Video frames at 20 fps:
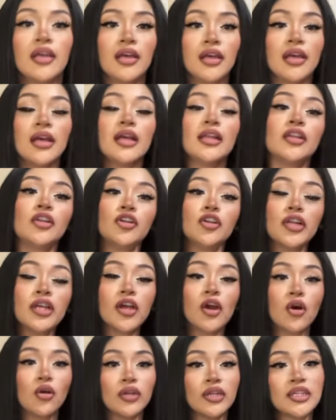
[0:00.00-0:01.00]
It literally
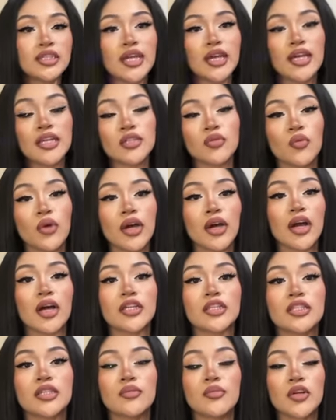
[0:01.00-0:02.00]
only takes one
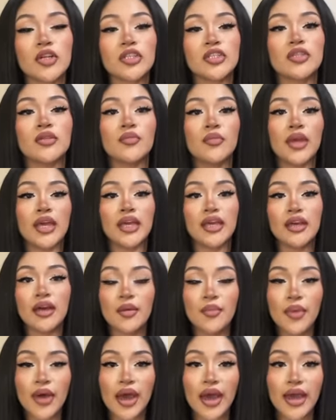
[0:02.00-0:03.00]
customer to make a
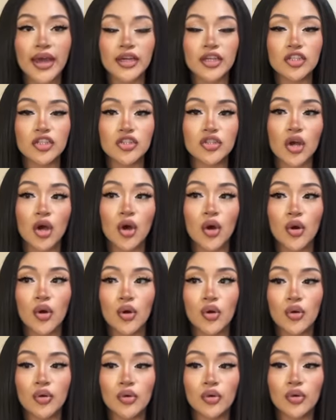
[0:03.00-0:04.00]
bag.
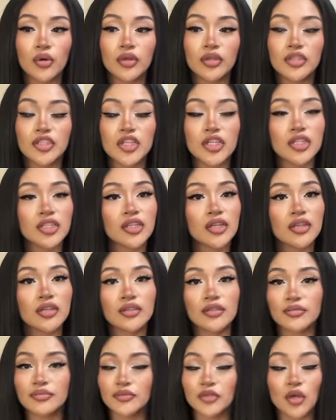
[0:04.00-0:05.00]
So just
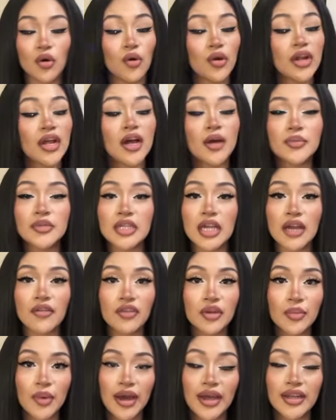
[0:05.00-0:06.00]
go to up to
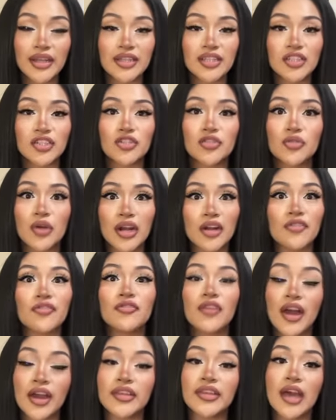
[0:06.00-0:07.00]
everybody. Just try to
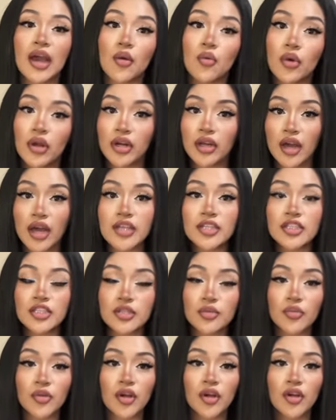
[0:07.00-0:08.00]
find that one
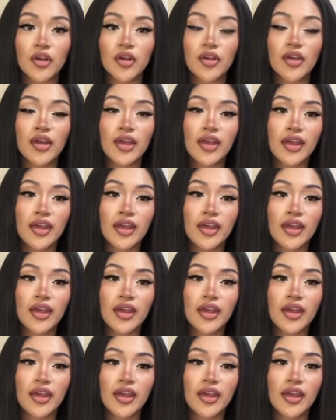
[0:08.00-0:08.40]
customer.